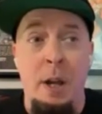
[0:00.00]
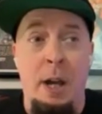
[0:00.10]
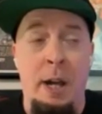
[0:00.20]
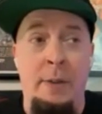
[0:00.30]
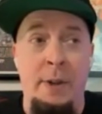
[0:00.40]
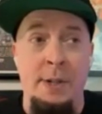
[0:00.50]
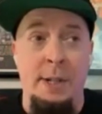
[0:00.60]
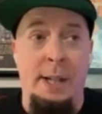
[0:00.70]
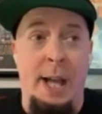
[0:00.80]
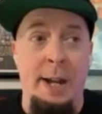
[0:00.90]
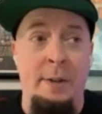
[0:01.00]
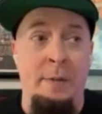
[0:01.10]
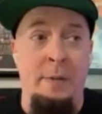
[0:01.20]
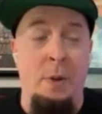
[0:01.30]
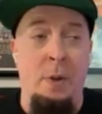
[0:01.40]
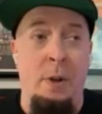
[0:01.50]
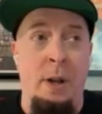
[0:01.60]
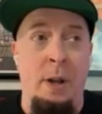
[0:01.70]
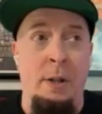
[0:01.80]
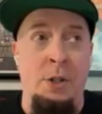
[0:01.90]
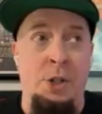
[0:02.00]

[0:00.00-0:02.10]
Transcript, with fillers: uh, there's a lot of uh,